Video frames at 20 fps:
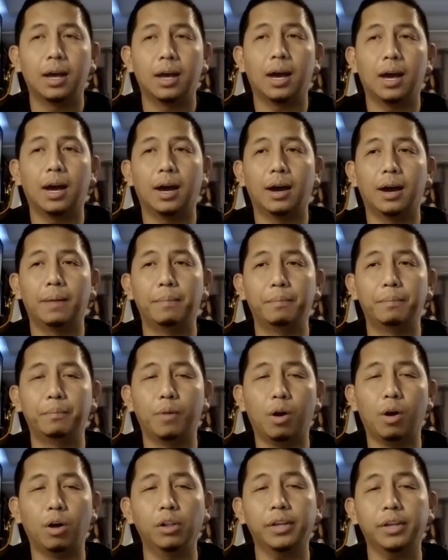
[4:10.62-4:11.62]
Um,
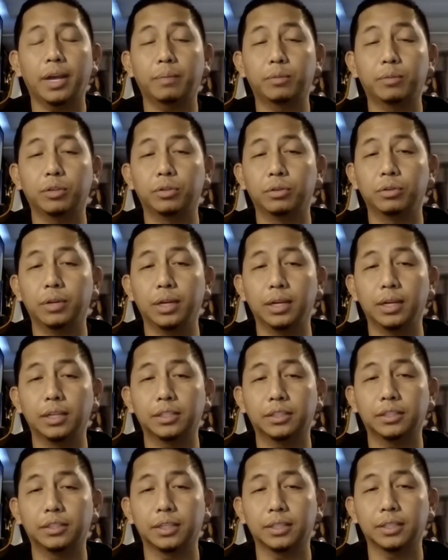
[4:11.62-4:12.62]
all you have to do
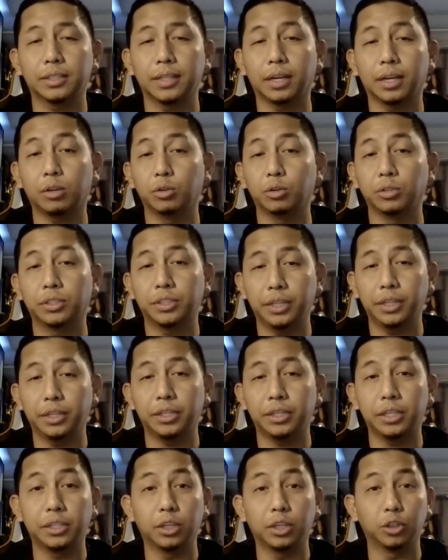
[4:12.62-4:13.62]
is just like
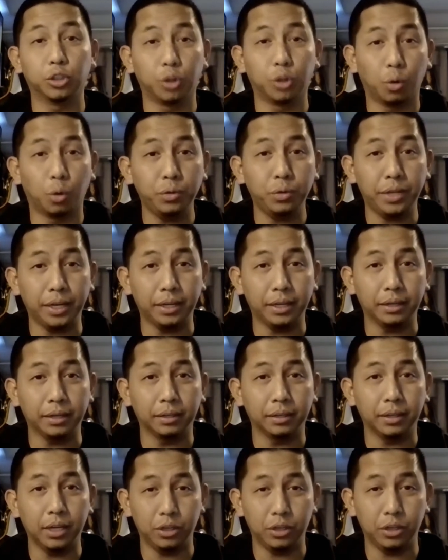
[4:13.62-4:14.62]
consider the zoning
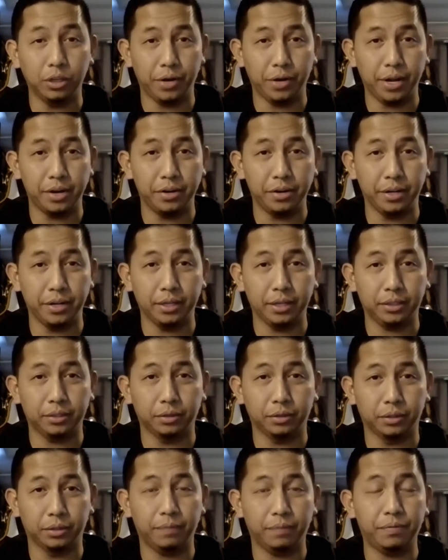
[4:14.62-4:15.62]
in your area.
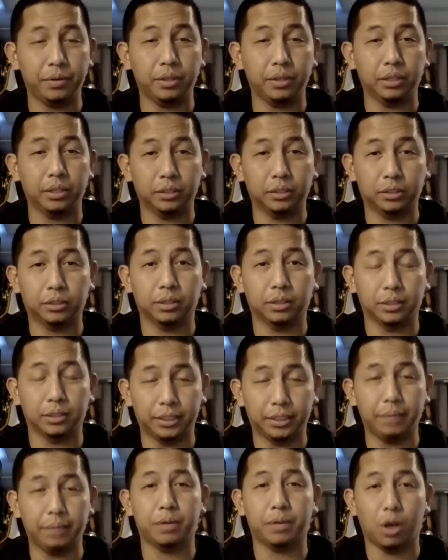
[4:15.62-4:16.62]
So different
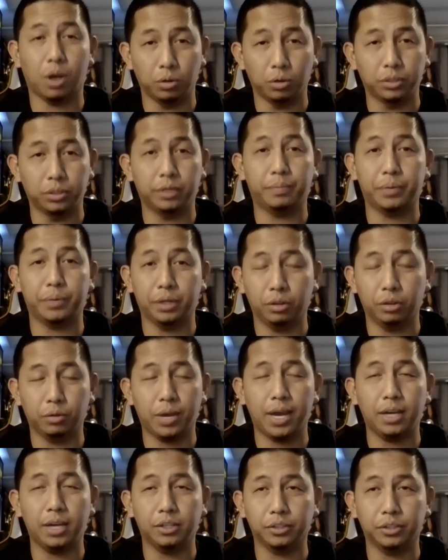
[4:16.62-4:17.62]
zip codes, different
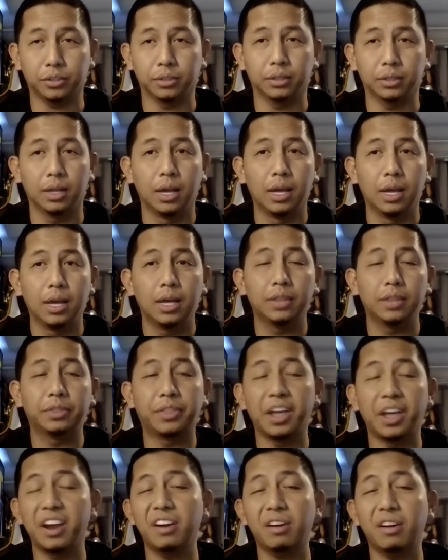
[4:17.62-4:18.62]
location,
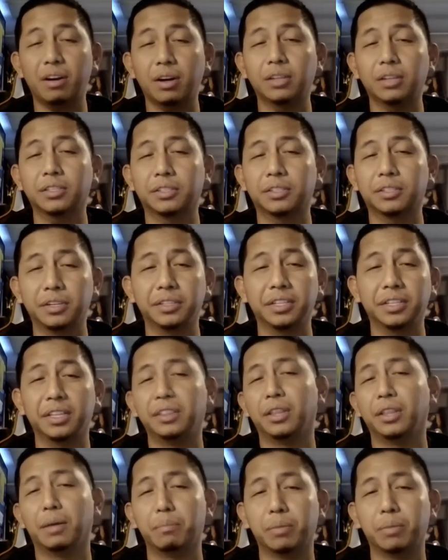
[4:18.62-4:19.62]
there are
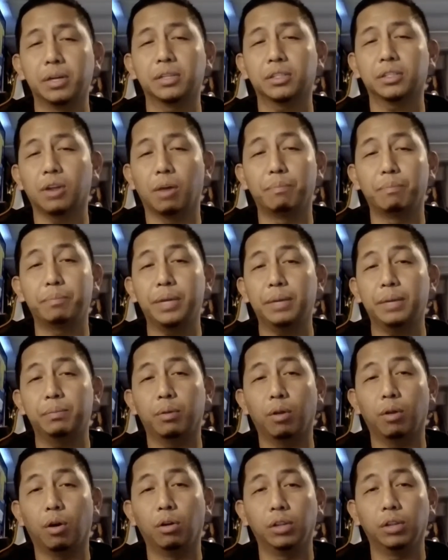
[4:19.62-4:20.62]
certain numbers of
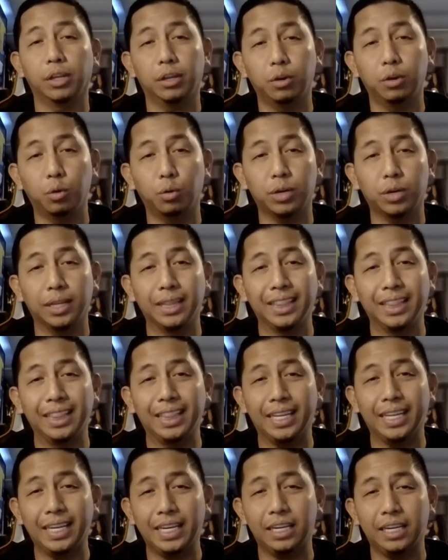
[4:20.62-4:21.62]
people only who can
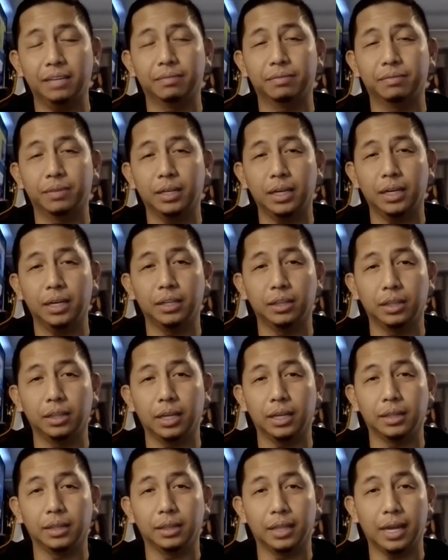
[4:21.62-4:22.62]
live in
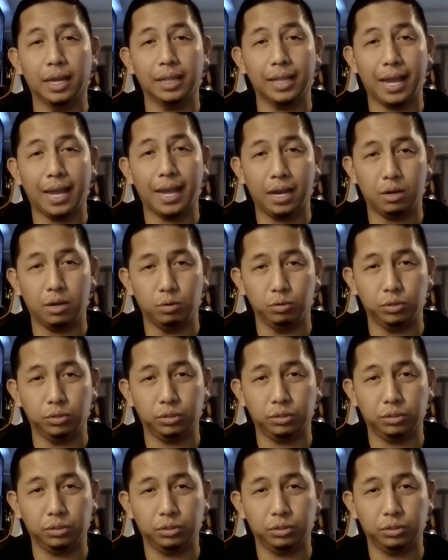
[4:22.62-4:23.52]
in that house